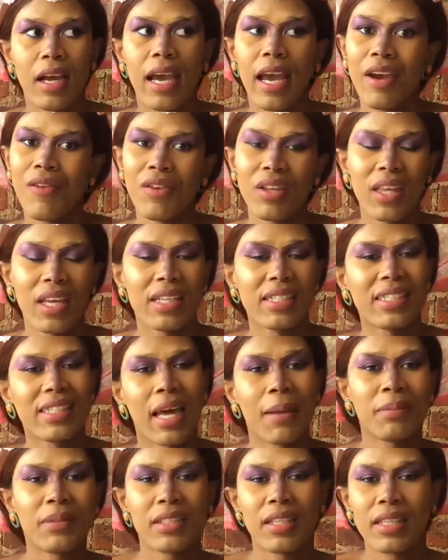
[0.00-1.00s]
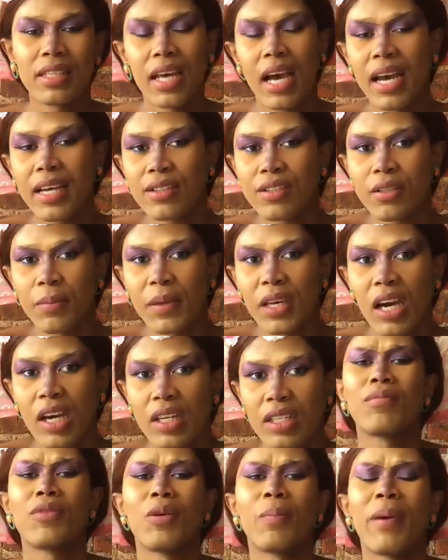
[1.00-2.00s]
everything is subsidized, to be
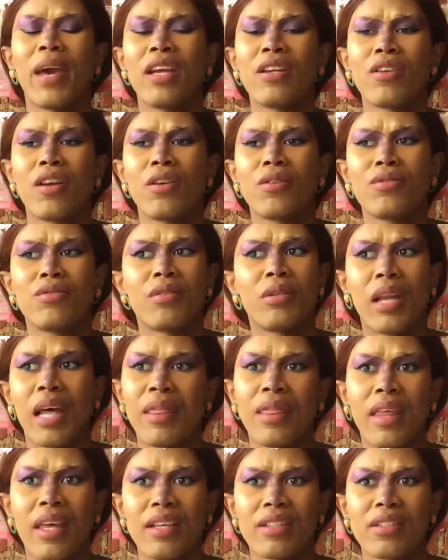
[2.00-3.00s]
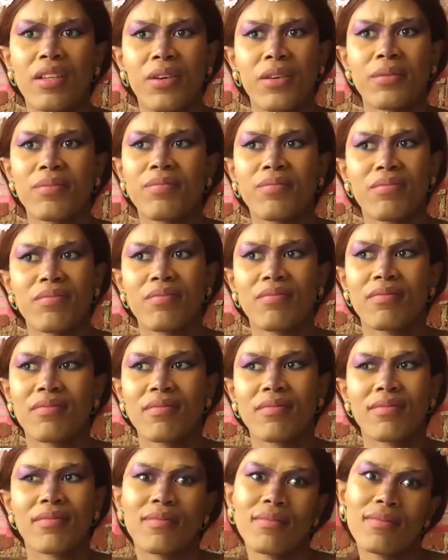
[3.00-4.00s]
honest. You pay close to nothing, so
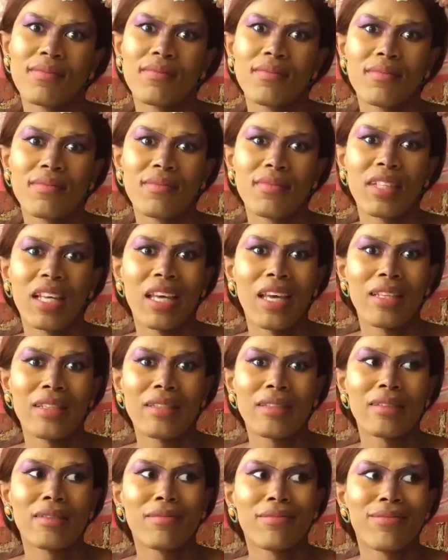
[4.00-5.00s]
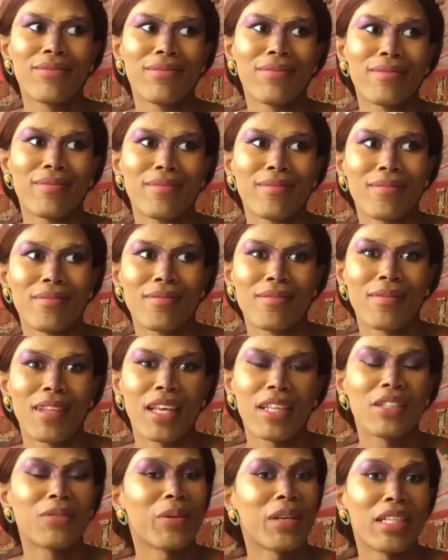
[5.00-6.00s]
it's
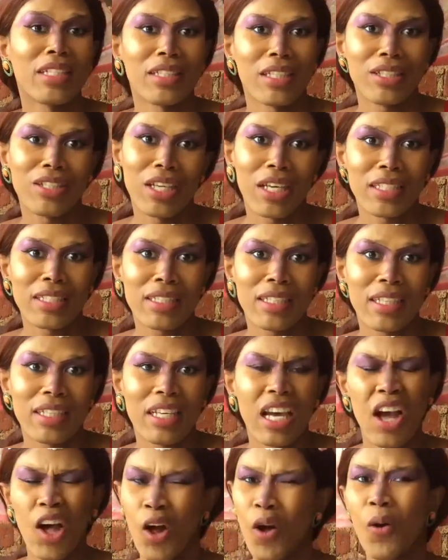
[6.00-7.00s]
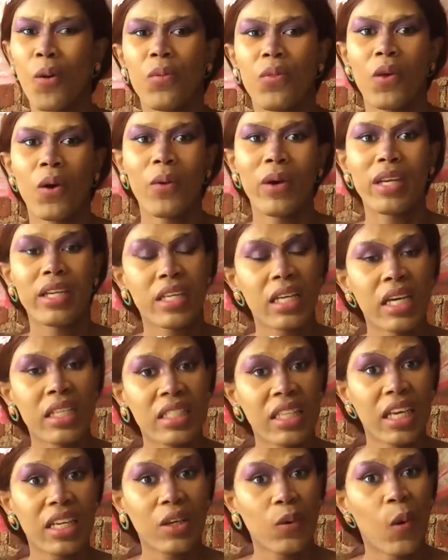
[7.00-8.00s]
really suggested. Although it does
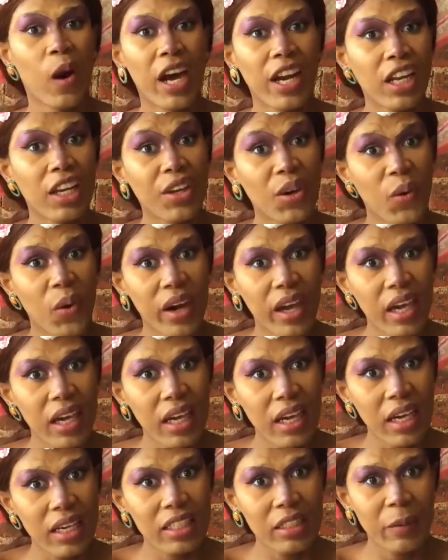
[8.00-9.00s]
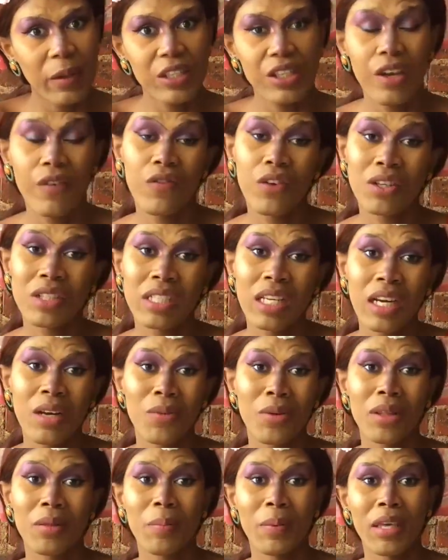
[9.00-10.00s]
get quite annoying, especially if you're dealing
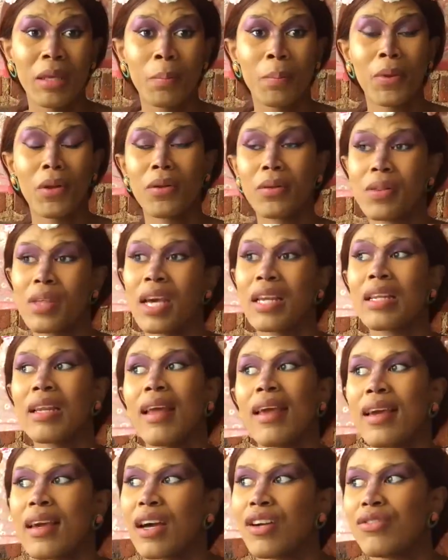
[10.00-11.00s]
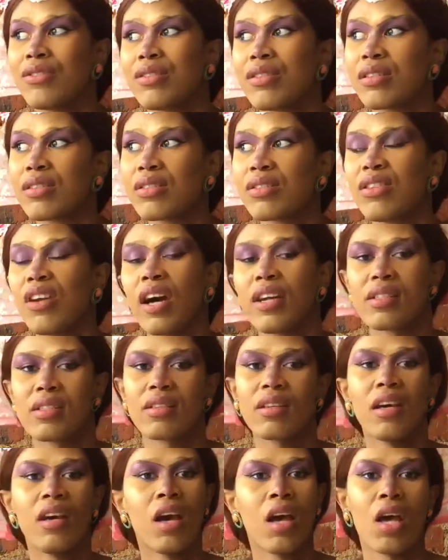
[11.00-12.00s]
with people that like are just not
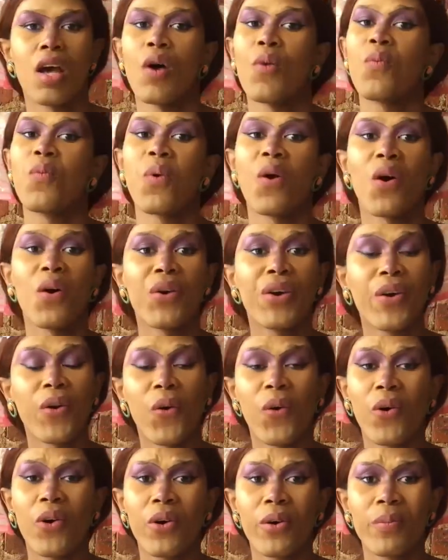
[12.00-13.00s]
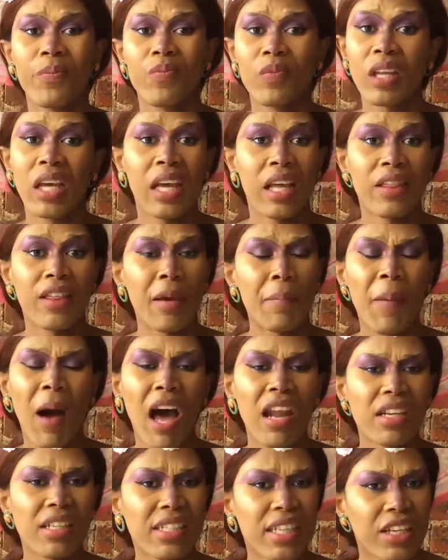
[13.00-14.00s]
woke, or their
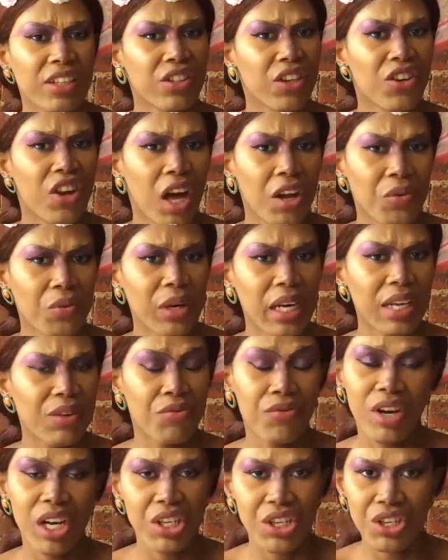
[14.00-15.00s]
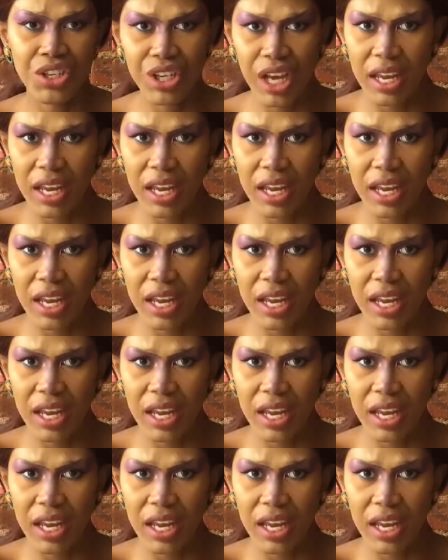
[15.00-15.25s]
politics are not really rich